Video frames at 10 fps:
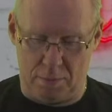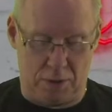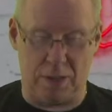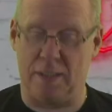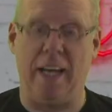
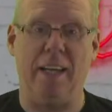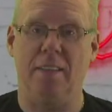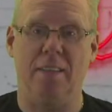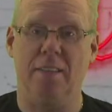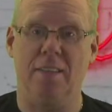Just get
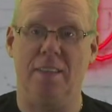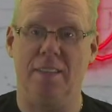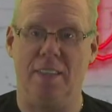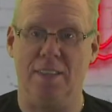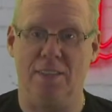it.
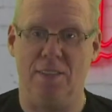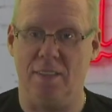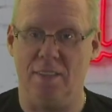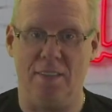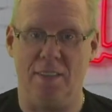
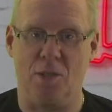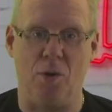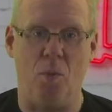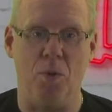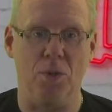It
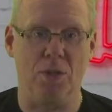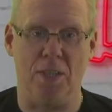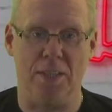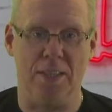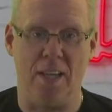almost
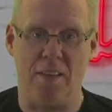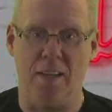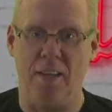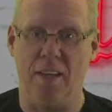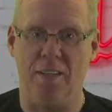costs
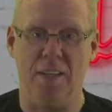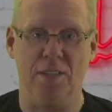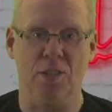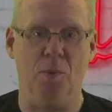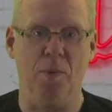nothing, and
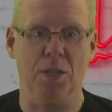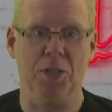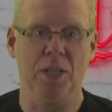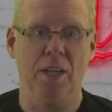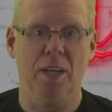there's so
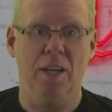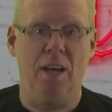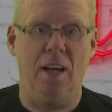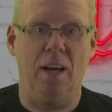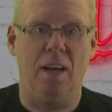much
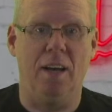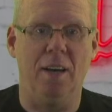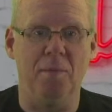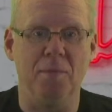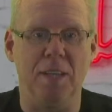
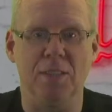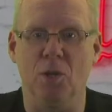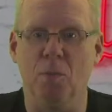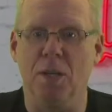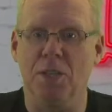
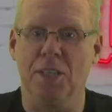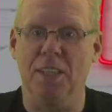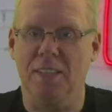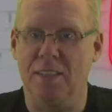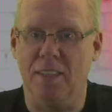in
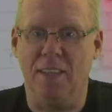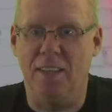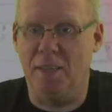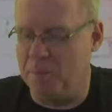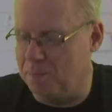it.
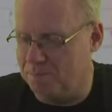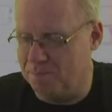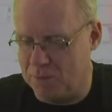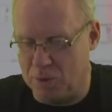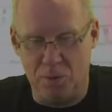
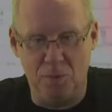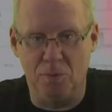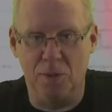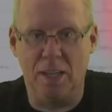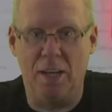You
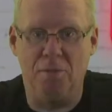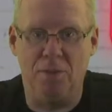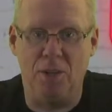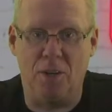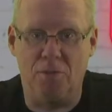will have
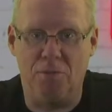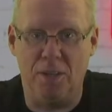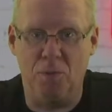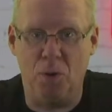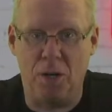a lot of
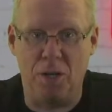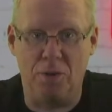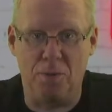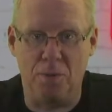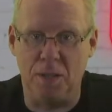fun working
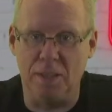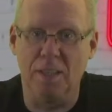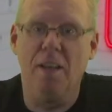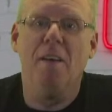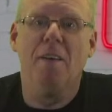through
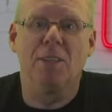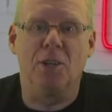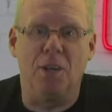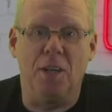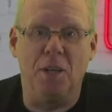these.
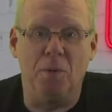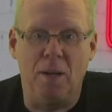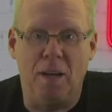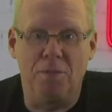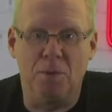Certainly you
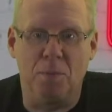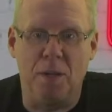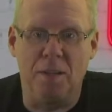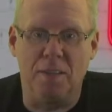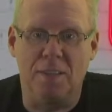will have to
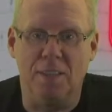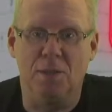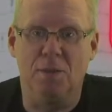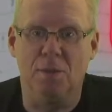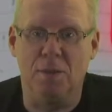bring this
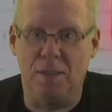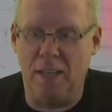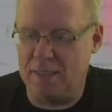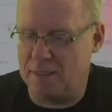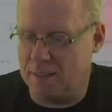into the
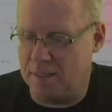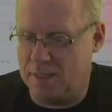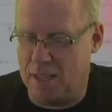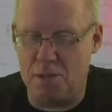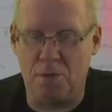next
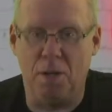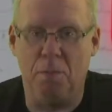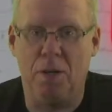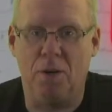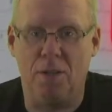century,
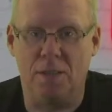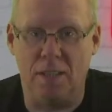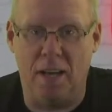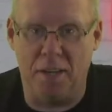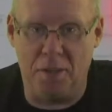because
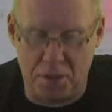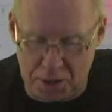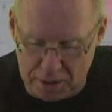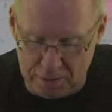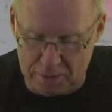
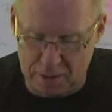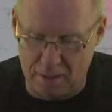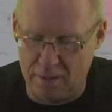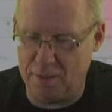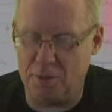handkerchiefs
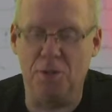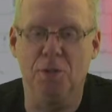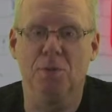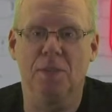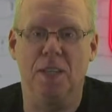are not
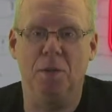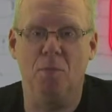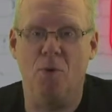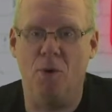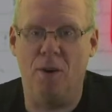used
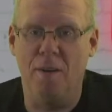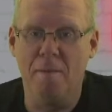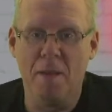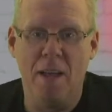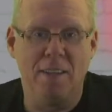anymore,
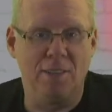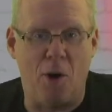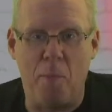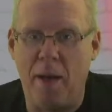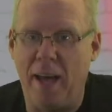
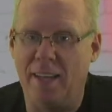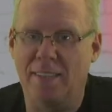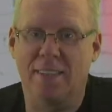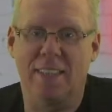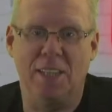top
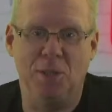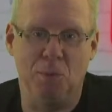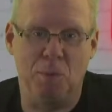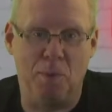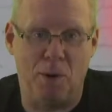hats that you
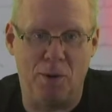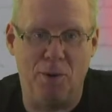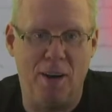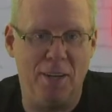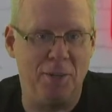would
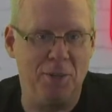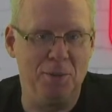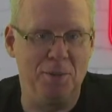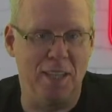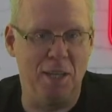borrow are not
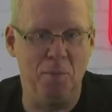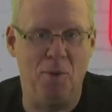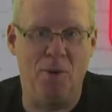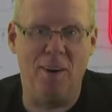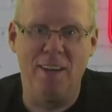used
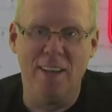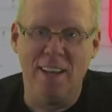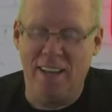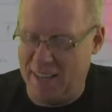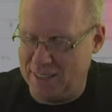anymore,
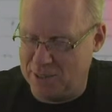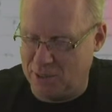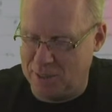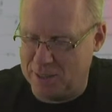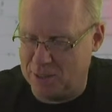and
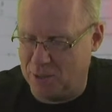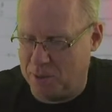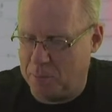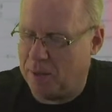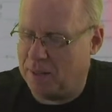so on and so
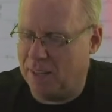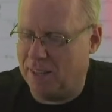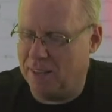on. But